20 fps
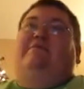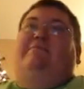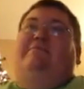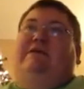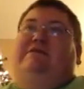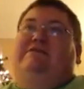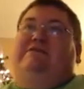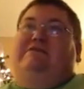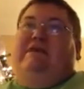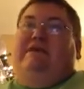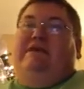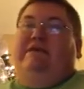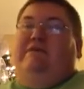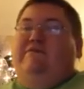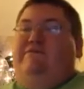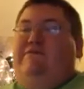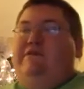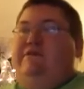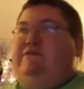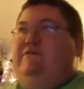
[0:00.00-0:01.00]
My second
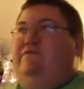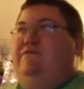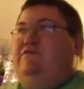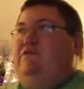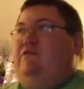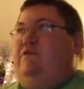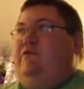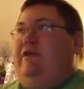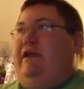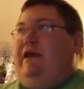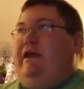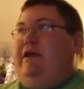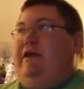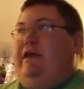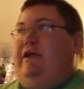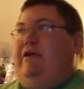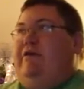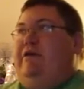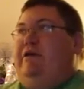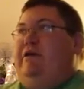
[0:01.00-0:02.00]
defensive tool that I
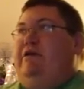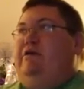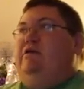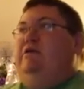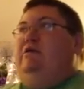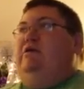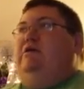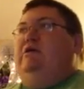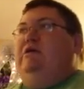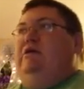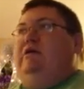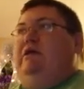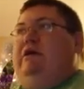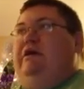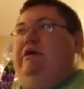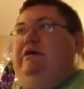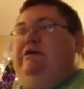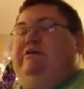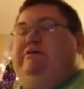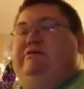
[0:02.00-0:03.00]
carry
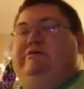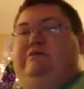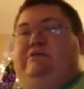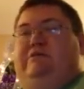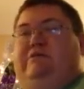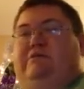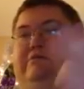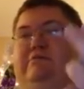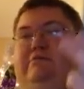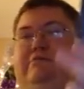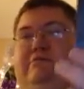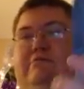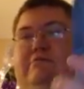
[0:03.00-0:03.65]
is